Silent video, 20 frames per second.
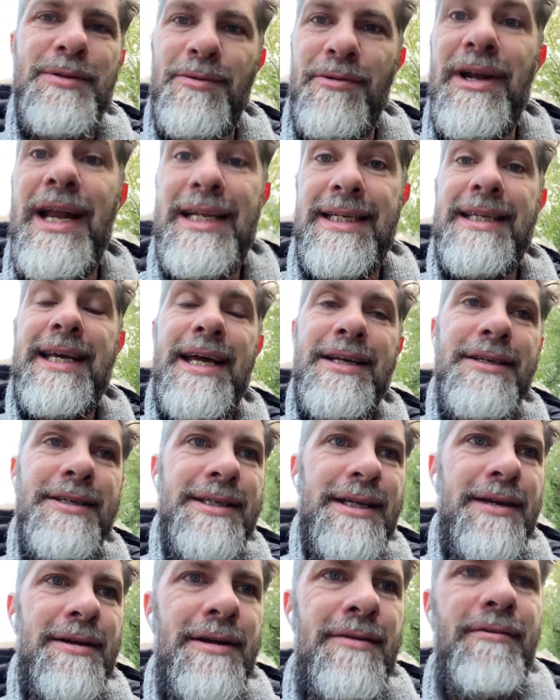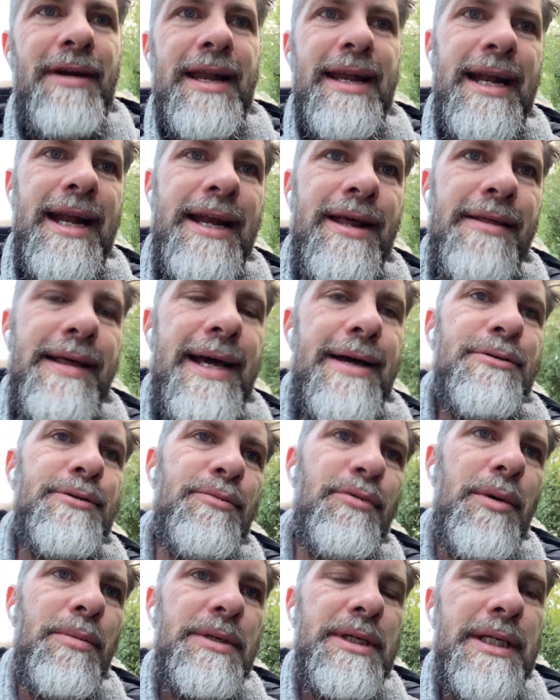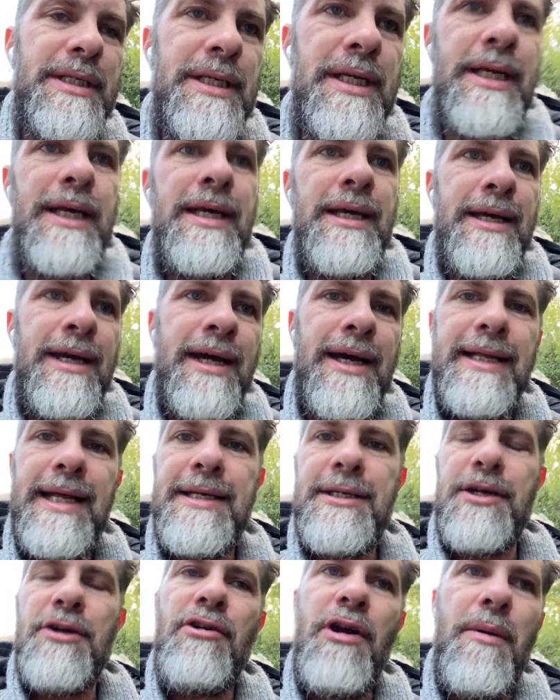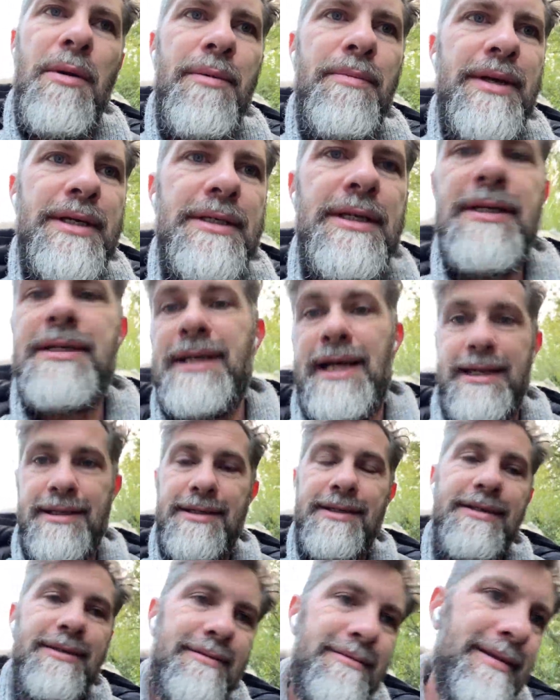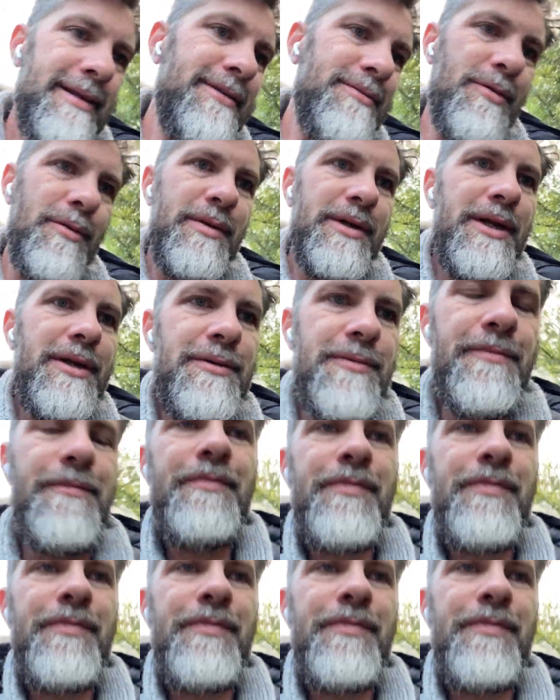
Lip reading: We're a letting agency, rent nearly 1,000 properties, and that's a growing business. That's what we do.